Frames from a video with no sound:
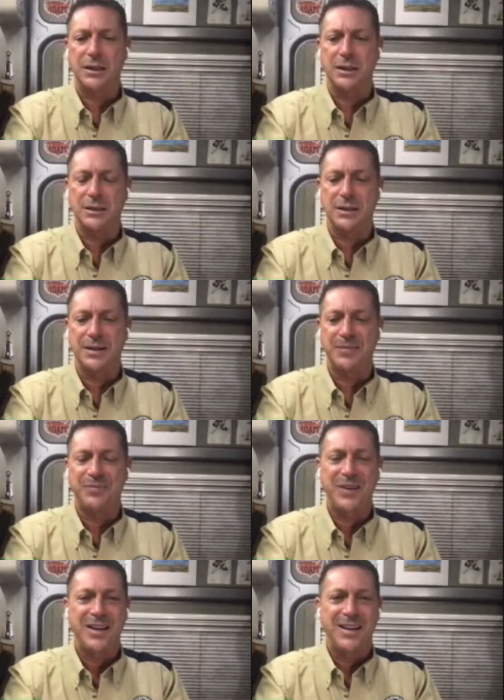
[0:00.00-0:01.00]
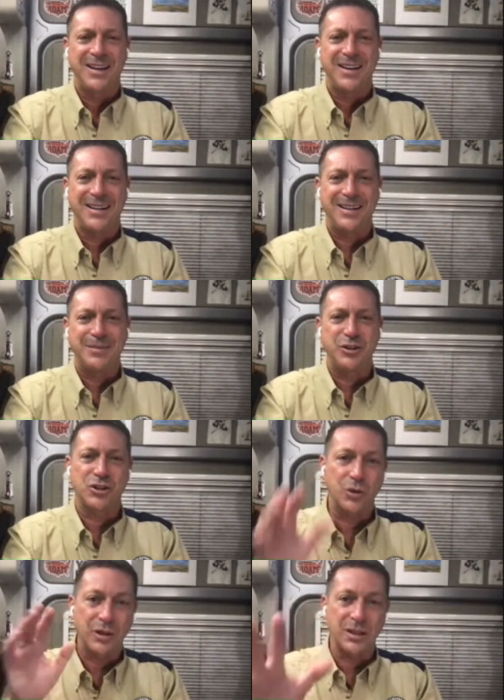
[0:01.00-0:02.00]
And um, I'm
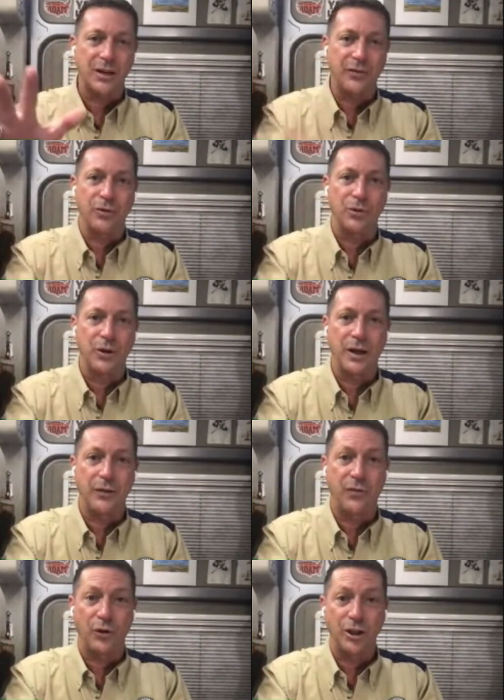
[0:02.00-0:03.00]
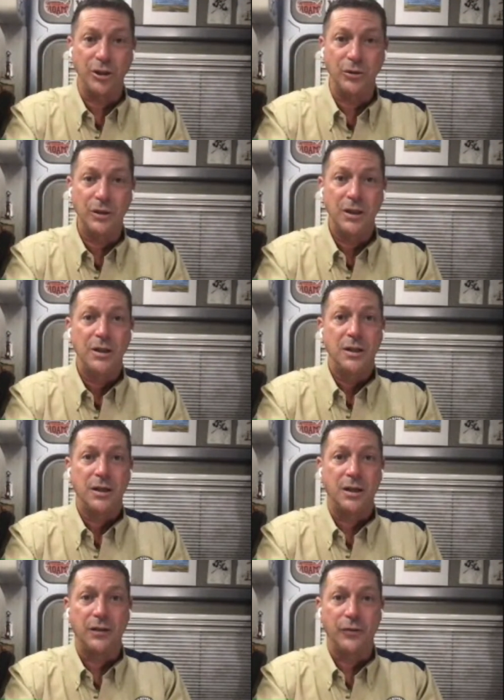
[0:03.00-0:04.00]
just so excited for the road ahead for you,
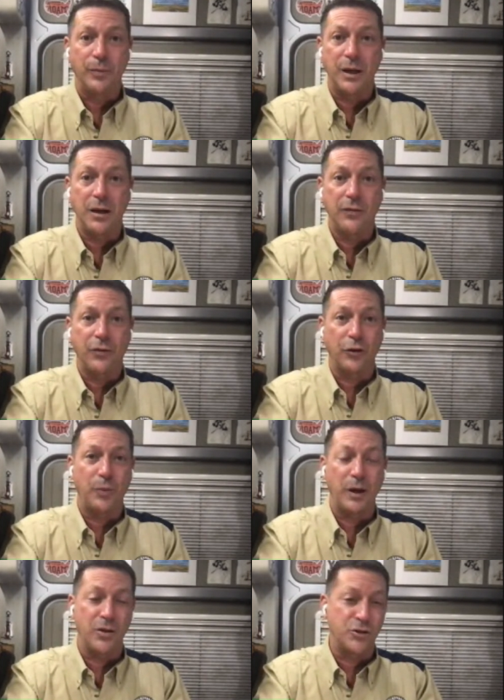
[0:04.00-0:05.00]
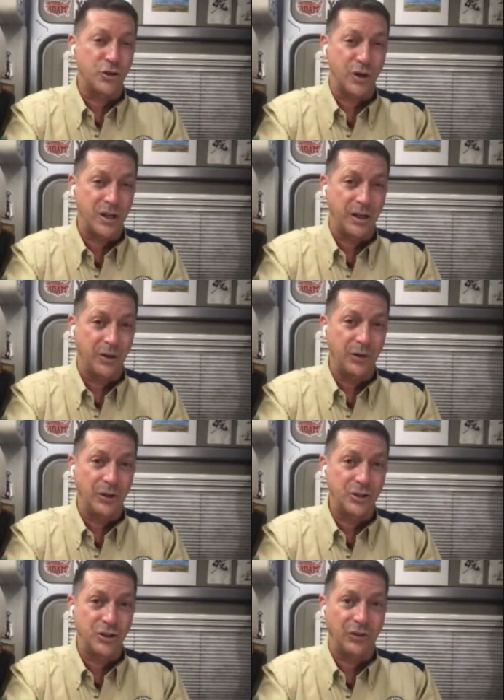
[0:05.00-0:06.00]
uh, for me, for us being on this journey
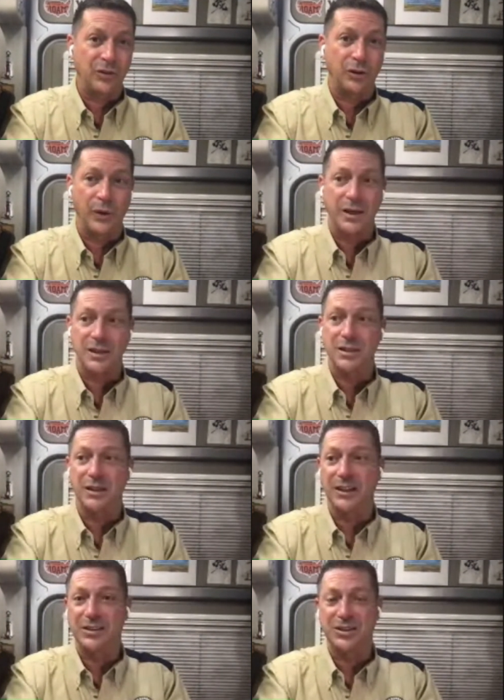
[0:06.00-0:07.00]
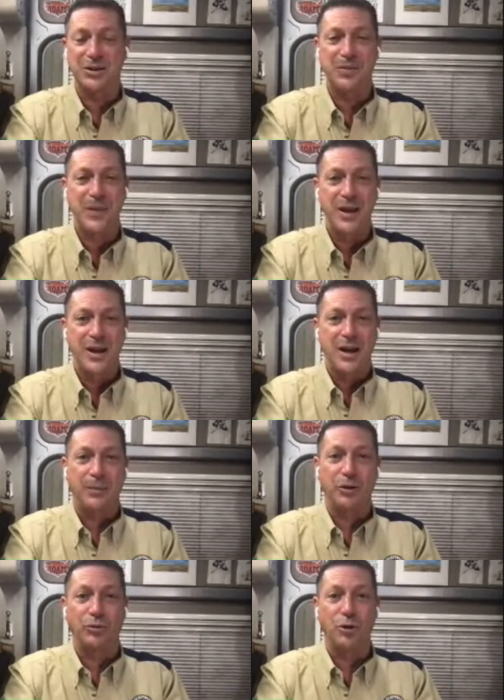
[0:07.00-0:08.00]
together. It's just the greatest thing. So
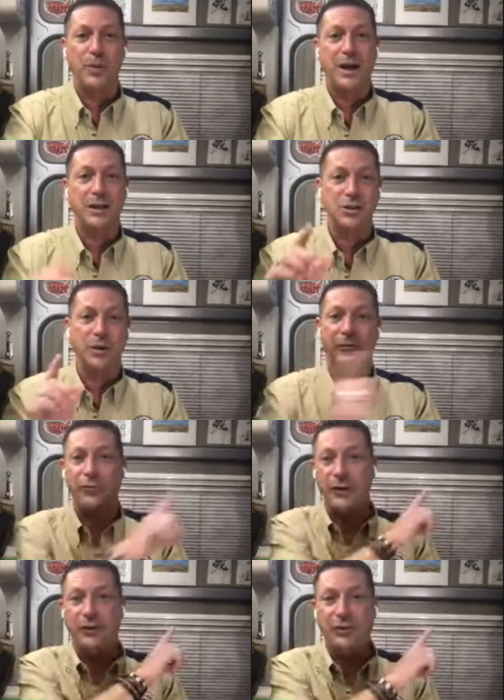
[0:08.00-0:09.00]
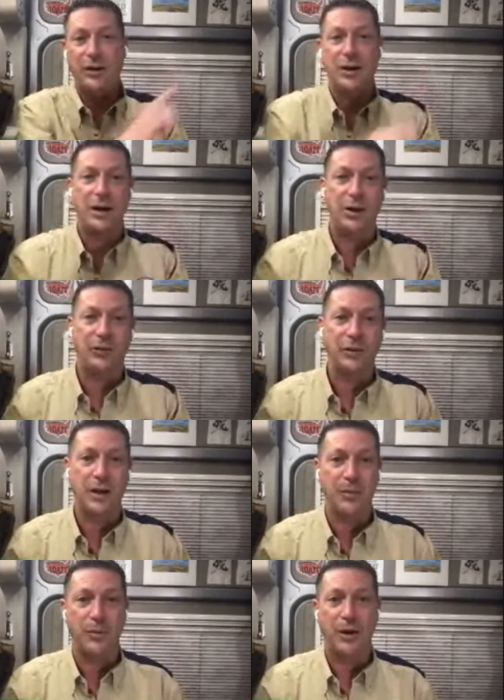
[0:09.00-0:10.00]
I'm going to roll back into my friend's uh, house
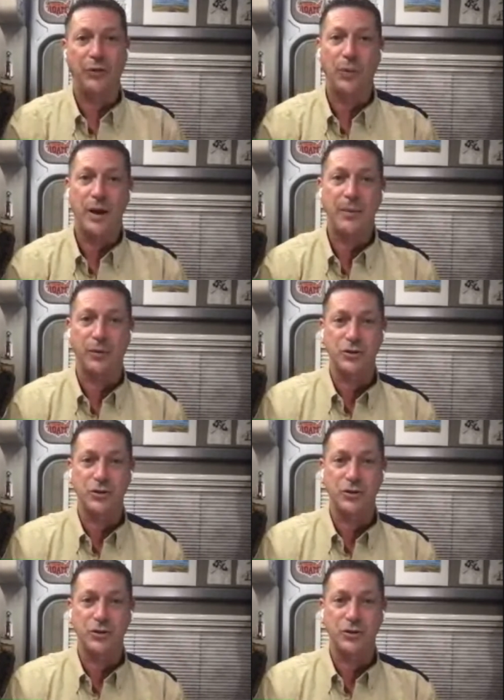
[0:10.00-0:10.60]
a couple miles away.